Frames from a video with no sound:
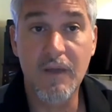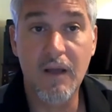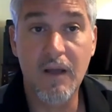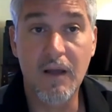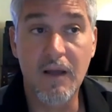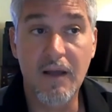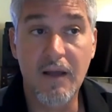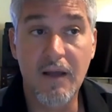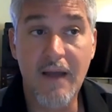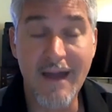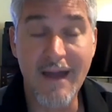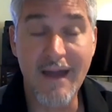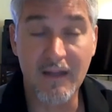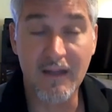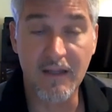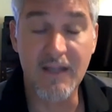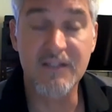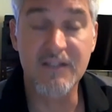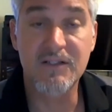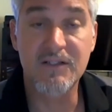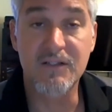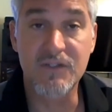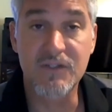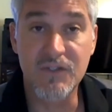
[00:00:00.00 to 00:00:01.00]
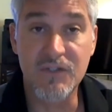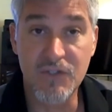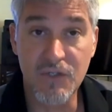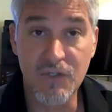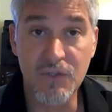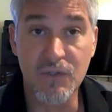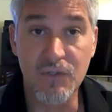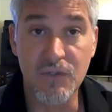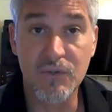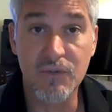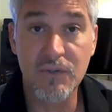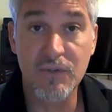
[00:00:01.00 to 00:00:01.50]
adolescents
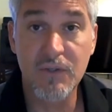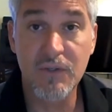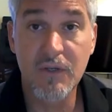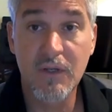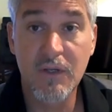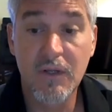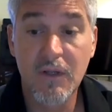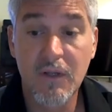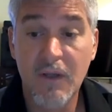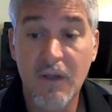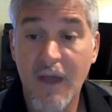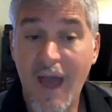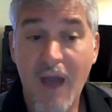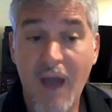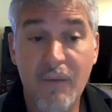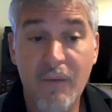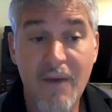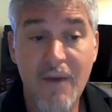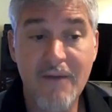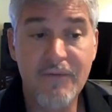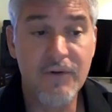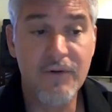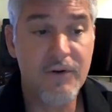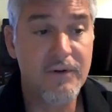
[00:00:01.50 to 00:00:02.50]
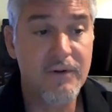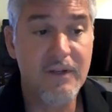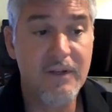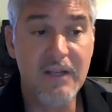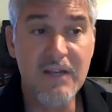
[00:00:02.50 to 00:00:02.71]
do. However,